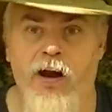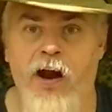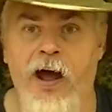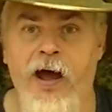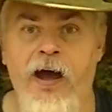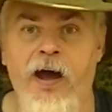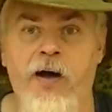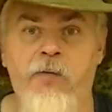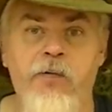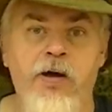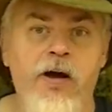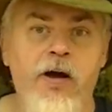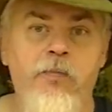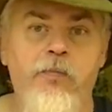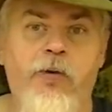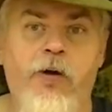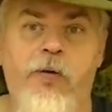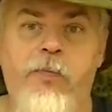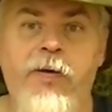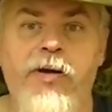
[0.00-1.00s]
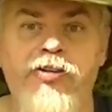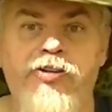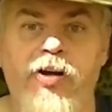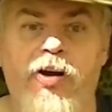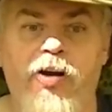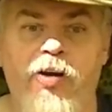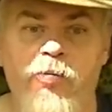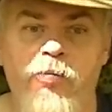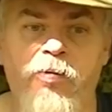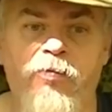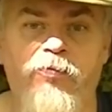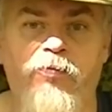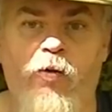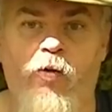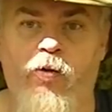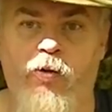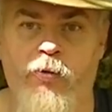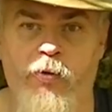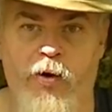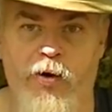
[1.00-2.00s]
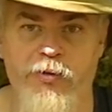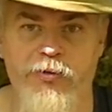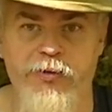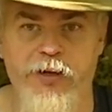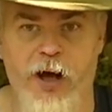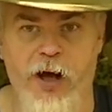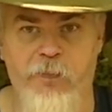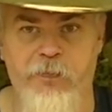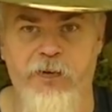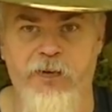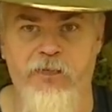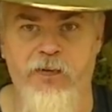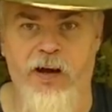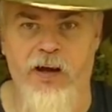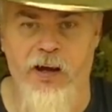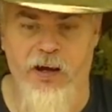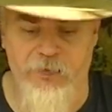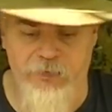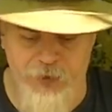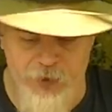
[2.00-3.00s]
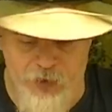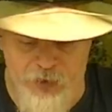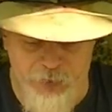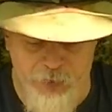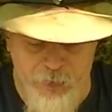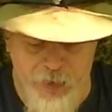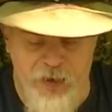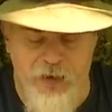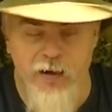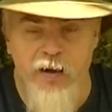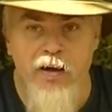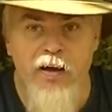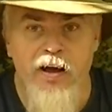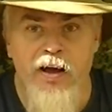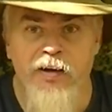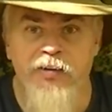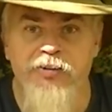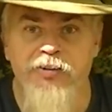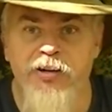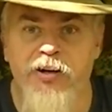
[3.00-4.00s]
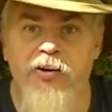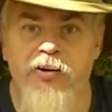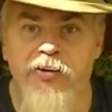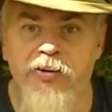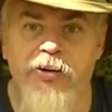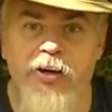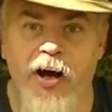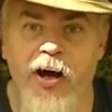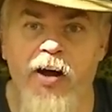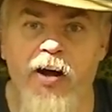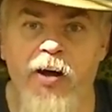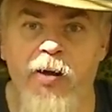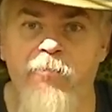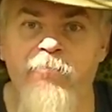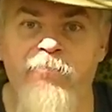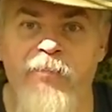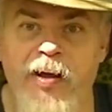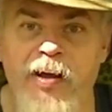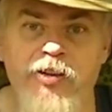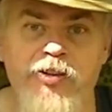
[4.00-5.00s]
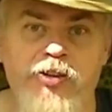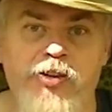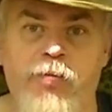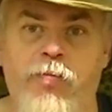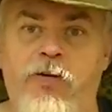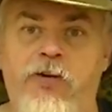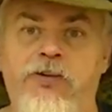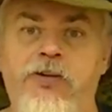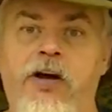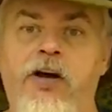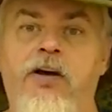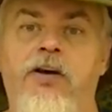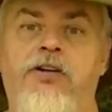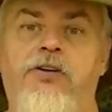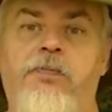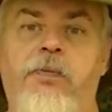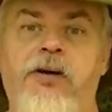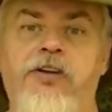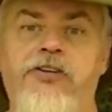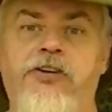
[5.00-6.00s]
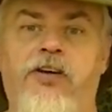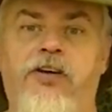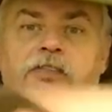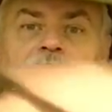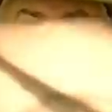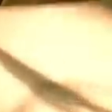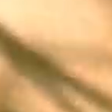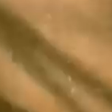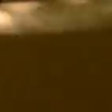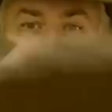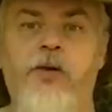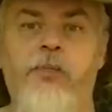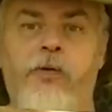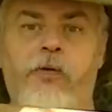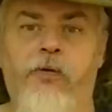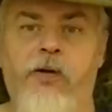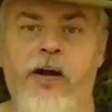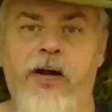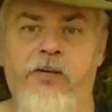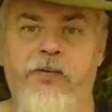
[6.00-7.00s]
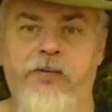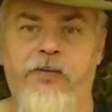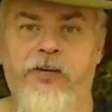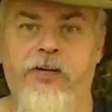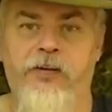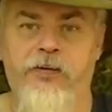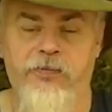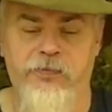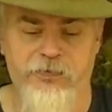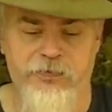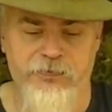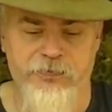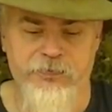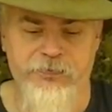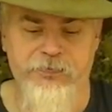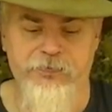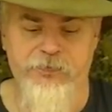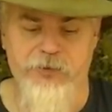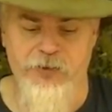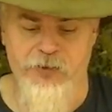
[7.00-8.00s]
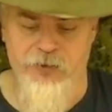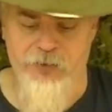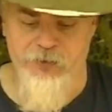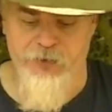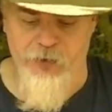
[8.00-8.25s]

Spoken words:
lap, put a piece of aluminum foil across the top of it, like I've talked about, and sit here and cut up vegetables. Especially if you flip it around to the